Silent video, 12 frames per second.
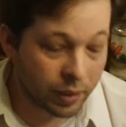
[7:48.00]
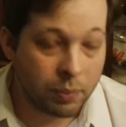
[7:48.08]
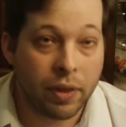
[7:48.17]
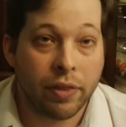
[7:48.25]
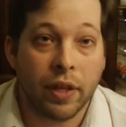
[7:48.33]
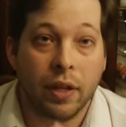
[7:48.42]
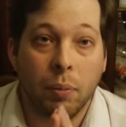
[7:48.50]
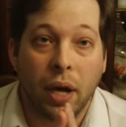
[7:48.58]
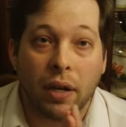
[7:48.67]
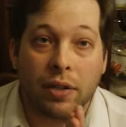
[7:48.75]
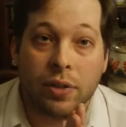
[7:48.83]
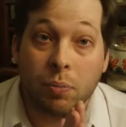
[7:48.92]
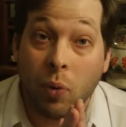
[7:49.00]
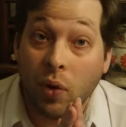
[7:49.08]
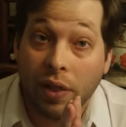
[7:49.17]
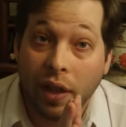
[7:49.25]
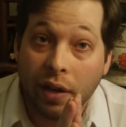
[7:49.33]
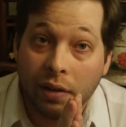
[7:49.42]
let me think about it some
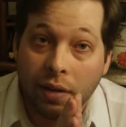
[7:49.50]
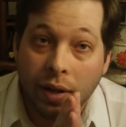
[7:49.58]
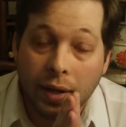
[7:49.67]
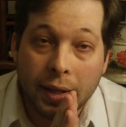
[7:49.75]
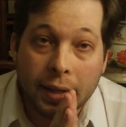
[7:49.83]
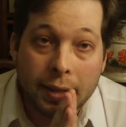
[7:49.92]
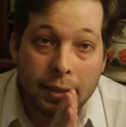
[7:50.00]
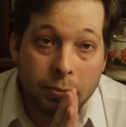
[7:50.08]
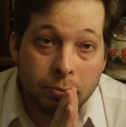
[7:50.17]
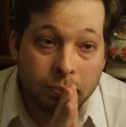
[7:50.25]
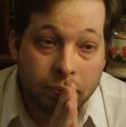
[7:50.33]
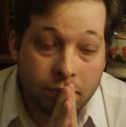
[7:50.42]
more then. Um,